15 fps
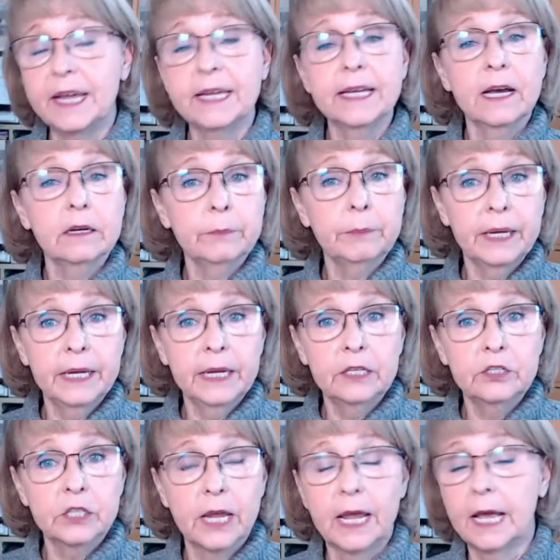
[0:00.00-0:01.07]
out a
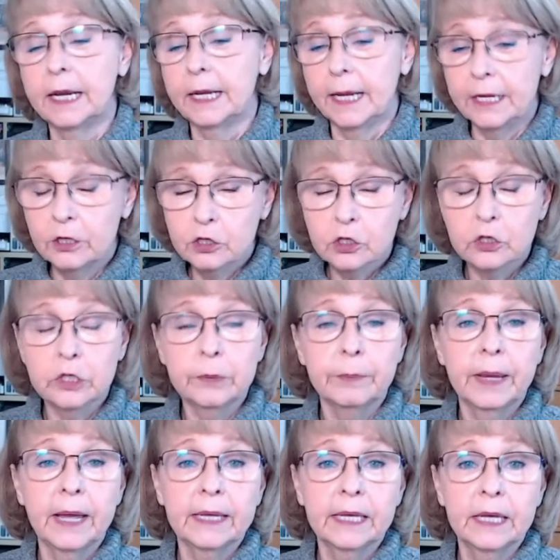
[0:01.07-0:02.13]
page and insert it
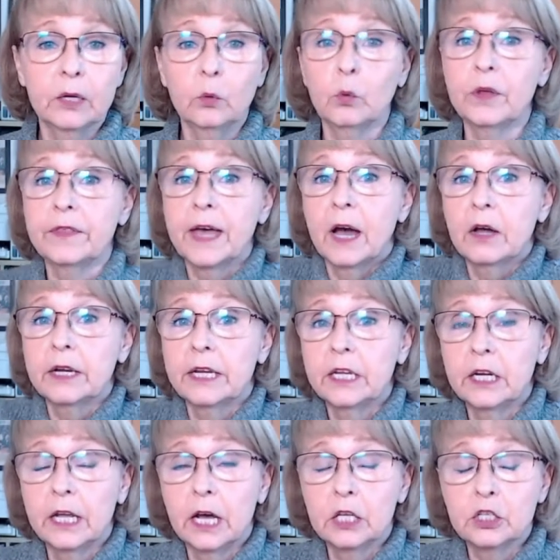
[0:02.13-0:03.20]
back in without
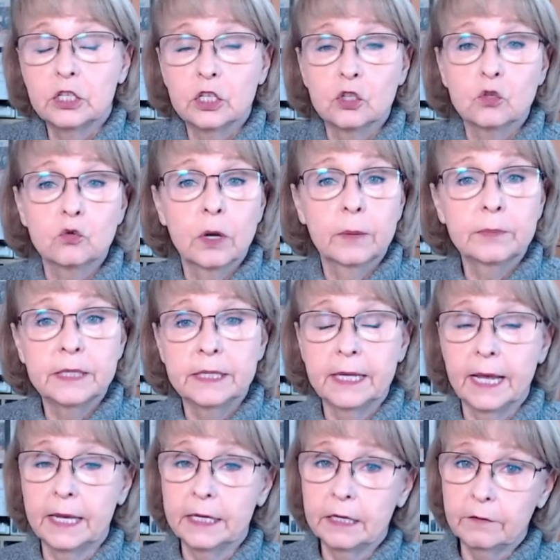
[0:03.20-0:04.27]
it disrupting
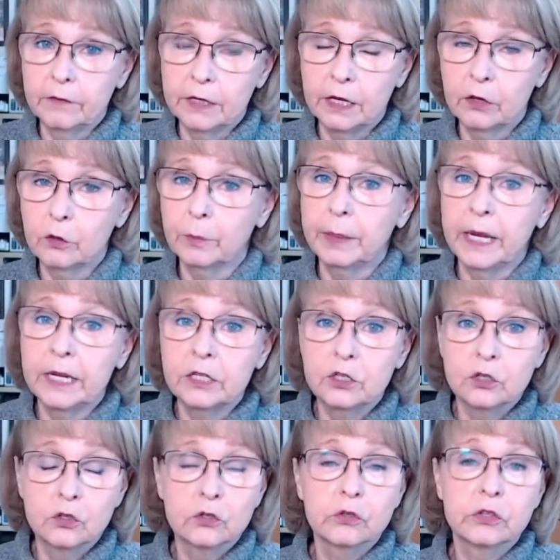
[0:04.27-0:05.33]
any of the other
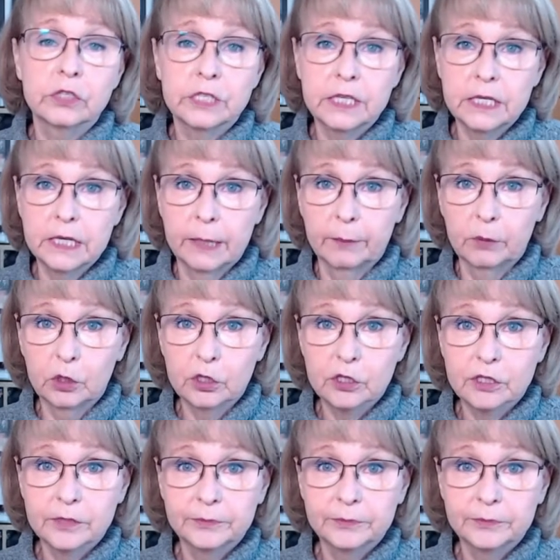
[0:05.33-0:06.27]
pages or the scene numbers.